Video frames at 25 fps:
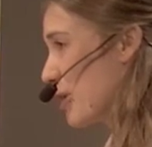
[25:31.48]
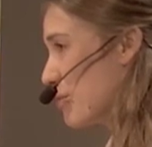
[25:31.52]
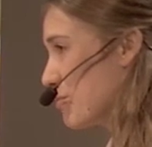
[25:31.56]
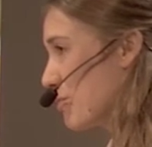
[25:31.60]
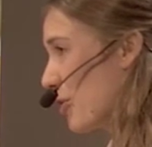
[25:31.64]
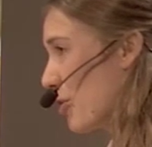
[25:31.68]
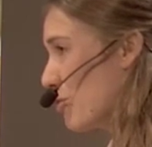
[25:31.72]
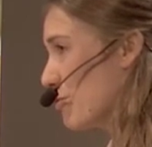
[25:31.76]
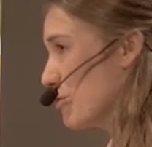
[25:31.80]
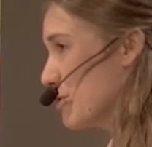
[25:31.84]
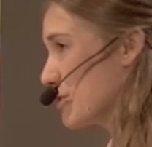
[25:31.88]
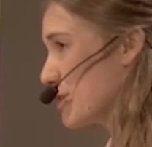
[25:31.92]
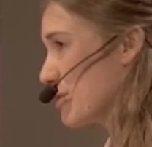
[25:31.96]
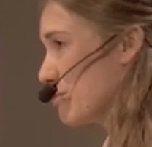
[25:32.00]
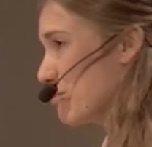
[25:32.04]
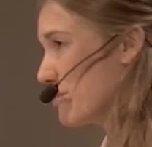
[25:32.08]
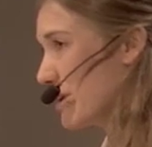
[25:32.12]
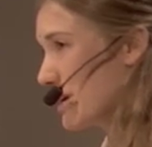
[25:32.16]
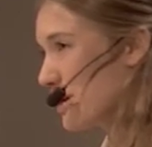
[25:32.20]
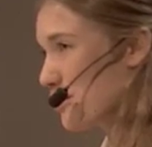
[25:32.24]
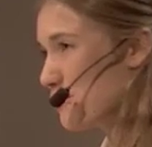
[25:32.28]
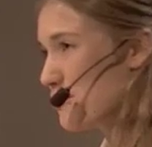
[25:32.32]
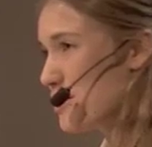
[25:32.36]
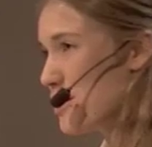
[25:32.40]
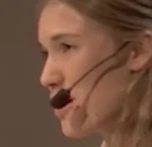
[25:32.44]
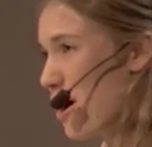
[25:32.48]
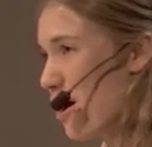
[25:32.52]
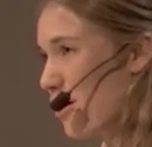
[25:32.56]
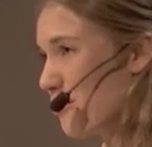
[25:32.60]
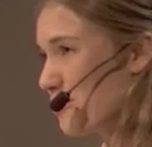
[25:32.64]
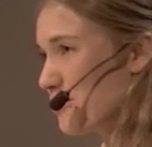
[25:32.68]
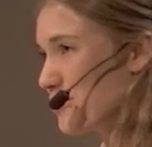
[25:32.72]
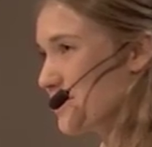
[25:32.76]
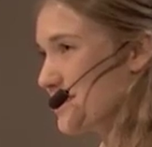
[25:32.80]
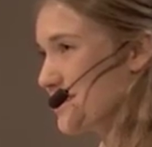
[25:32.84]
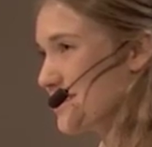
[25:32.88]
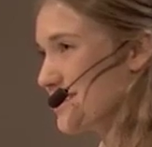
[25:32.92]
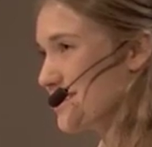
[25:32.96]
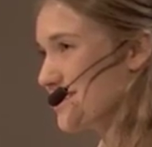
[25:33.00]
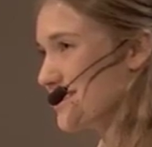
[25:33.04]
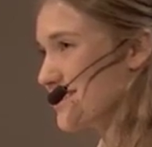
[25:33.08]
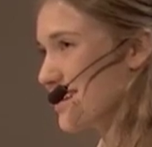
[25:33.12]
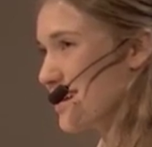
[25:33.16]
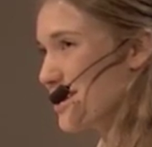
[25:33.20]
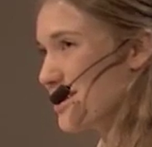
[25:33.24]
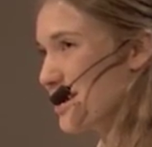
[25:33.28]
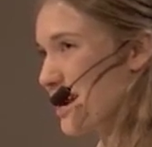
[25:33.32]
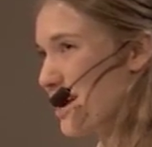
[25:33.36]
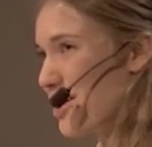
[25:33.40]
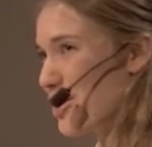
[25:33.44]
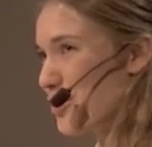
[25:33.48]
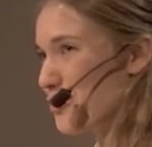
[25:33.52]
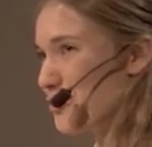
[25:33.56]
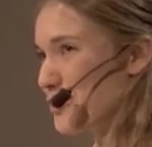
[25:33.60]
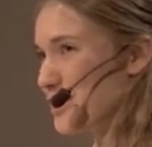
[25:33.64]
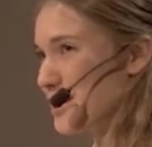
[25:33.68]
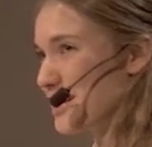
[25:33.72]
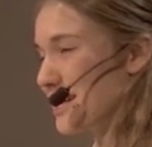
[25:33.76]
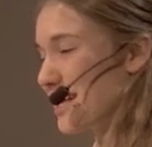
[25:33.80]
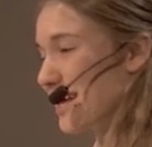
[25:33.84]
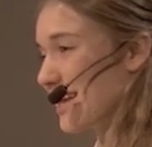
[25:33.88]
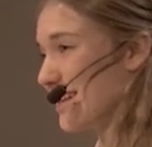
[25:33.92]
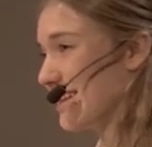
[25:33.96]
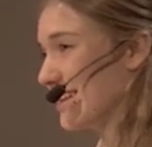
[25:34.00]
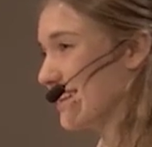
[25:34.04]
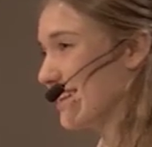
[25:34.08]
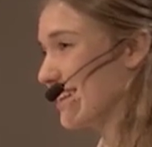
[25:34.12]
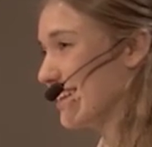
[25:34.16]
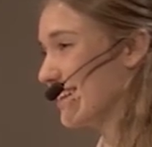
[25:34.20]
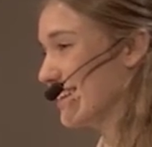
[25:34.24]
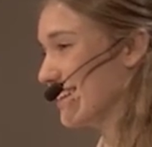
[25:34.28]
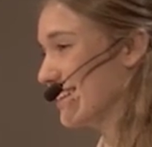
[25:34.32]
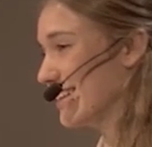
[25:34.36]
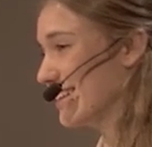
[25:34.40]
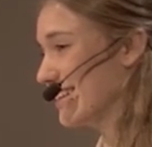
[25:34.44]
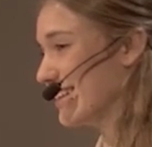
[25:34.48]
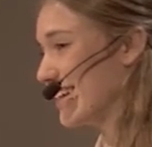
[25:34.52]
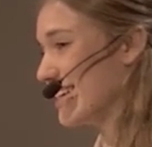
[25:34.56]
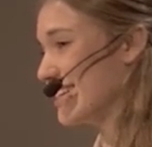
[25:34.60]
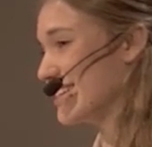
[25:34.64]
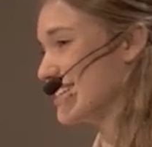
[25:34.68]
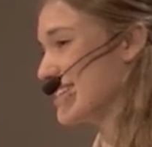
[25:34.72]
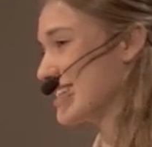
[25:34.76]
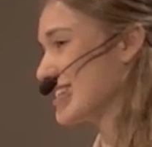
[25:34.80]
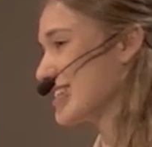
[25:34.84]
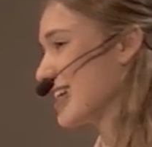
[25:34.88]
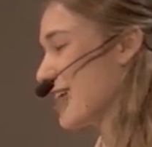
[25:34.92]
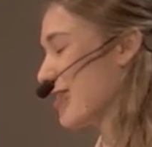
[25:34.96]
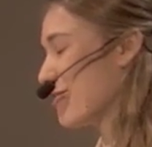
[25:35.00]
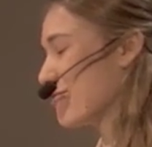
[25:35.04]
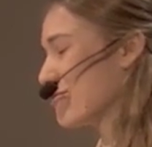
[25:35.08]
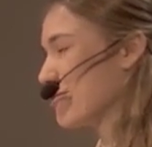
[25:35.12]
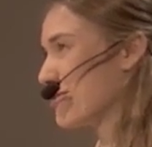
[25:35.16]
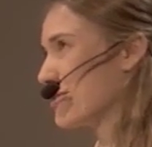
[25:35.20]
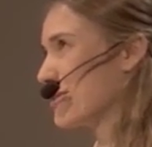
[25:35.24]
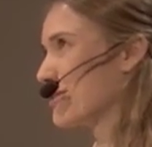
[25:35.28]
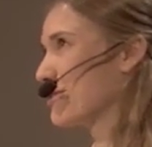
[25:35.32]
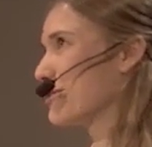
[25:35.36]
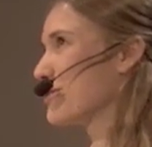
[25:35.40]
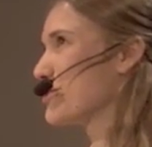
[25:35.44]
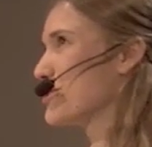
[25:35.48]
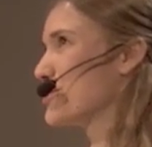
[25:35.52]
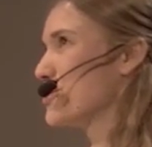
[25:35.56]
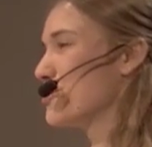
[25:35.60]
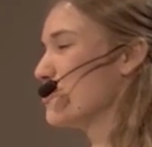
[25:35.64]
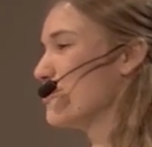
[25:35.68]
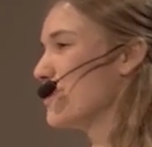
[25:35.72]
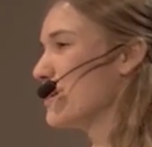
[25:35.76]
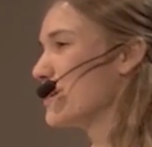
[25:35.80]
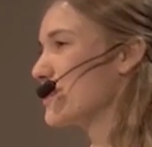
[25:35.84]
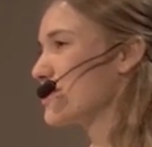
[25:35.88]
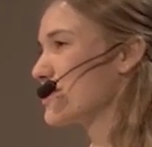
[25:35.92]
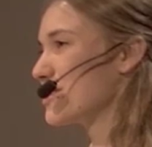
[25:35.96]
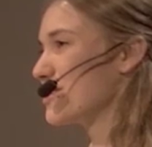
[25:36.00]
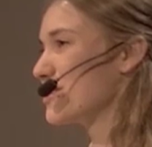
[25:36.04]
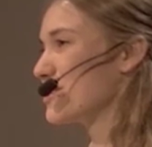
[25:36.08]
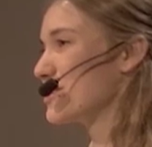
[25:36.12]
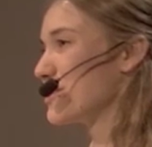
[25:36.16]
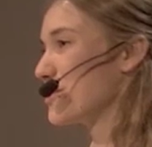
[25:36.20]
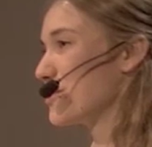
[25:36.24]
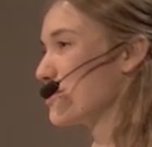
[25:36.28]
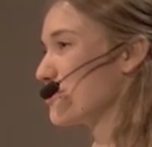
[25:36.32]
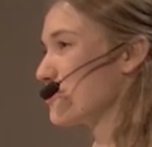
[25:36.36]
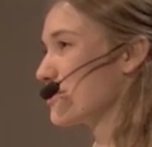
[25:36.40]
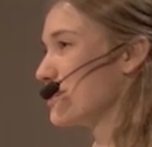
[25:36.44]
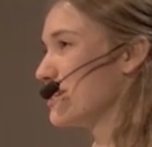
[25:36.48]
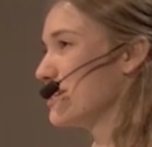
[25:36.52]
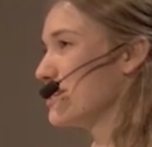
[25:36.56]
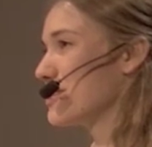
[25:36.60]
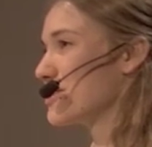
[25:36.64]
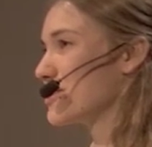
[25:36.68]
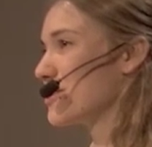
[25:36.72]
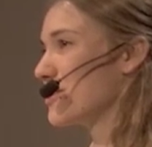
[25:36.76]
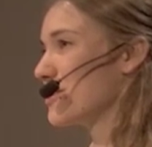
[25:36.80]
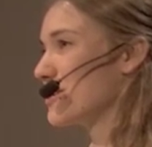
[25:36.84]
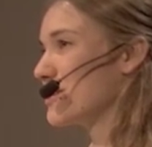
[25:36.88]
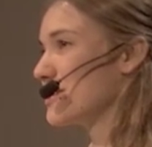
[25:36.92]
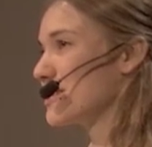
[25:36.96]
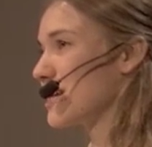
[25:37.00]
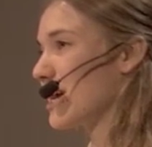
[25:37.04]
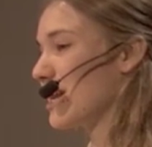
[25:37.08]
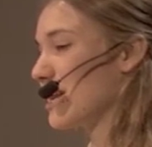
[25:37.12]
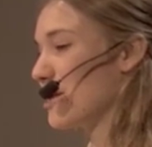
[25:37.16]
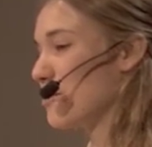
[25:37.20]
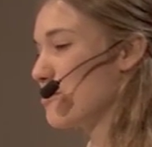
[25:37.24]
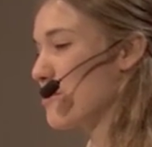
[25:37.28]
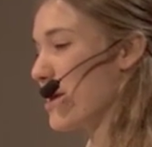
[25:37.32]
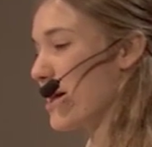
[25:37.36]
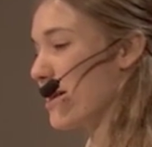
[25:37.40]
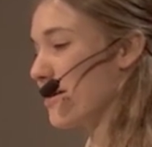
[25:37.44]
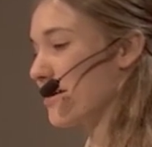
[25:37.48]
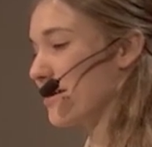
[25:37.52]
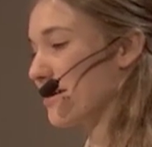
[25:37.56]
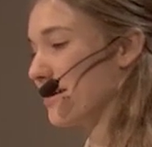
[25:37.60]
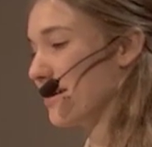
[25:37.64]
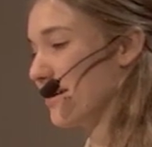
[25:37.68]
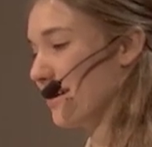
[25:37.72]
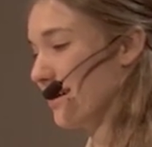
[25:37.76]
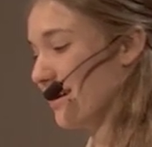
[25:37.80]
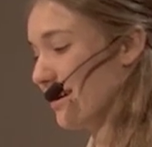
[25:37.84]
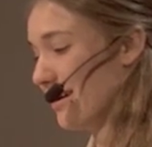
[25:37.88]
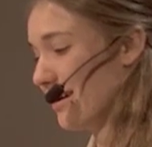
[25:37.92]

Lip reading: to my boat and pick me up and take care of it again. And they did that for 2 weeks until it really started getting better.